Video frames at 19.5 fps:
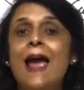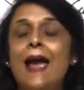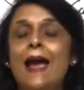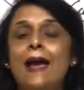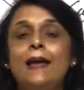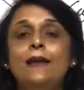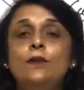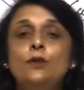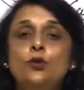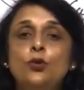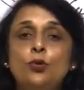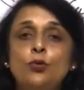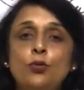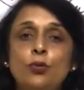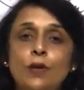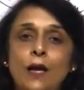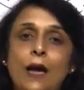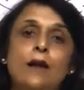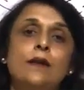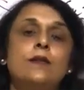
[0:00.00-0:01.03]
and through
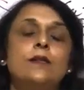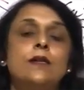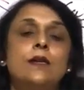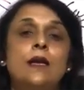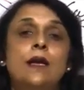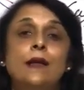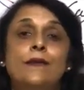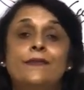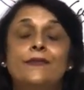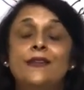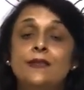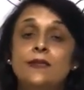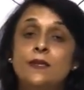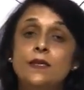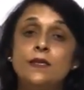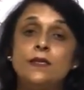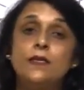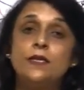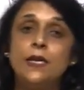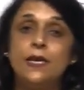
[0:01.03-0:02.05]
lungs. This
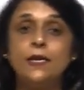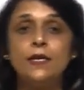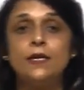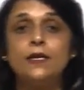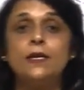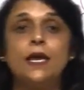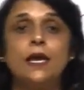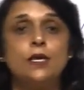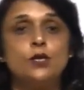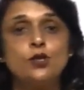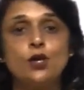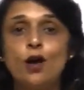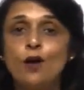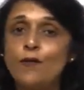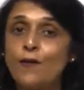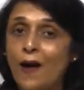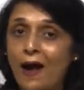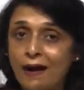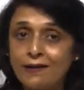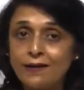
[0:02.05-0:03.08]
is seen in case
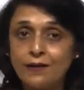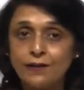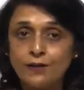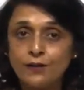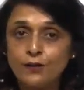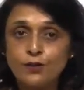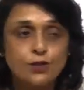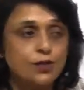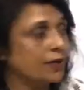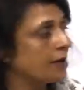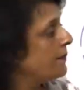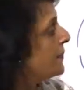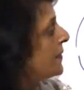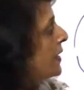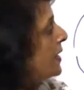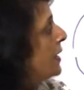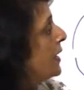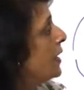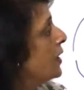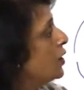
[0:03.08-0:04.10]
of adults.
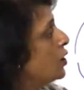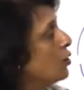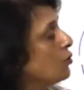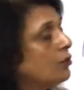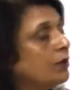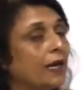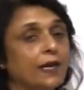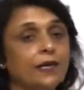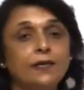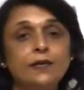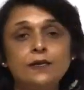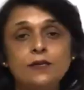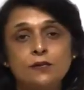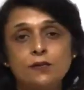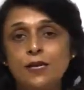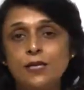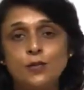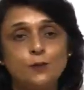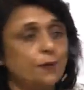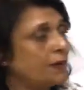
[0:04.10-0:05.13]
Cutaneous
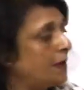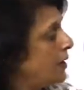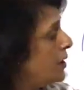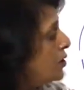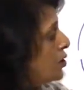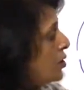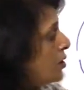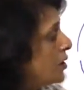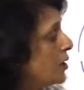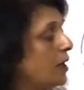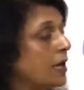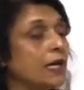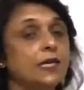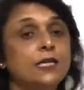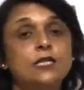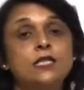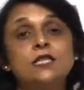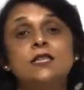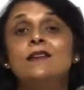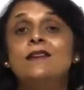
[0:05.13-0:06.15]
respiration
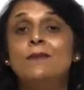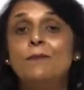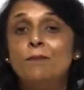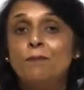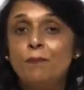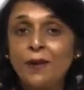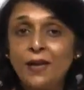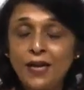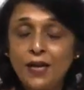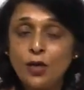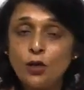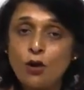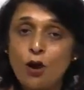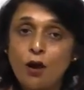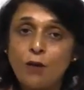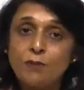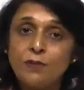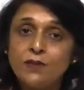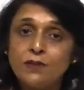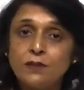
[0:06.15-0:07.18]
is
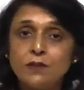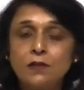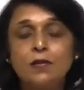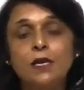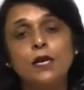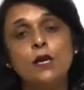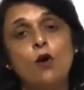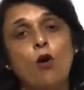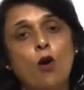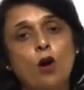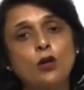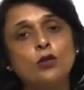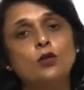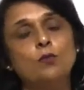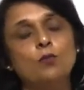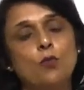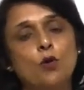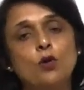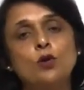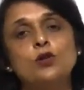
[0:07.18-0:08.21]
predominantly or the
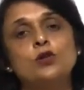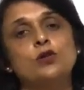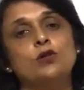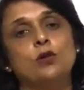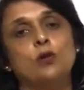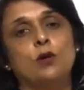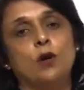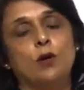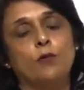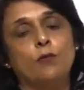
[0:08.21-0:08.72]
most